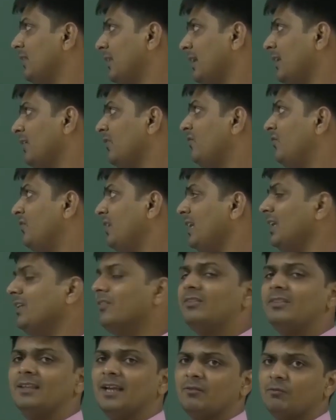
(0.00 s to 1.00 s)
it is
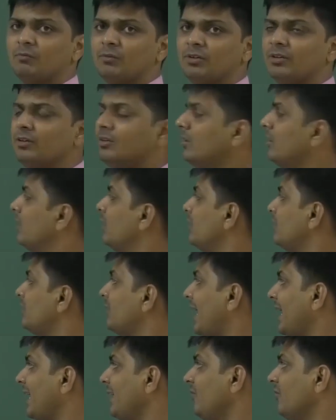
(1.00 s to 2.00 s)
jeans that were
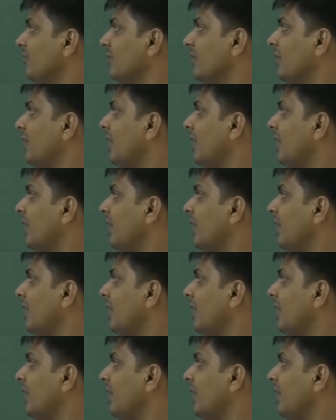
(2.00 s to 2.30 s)
tight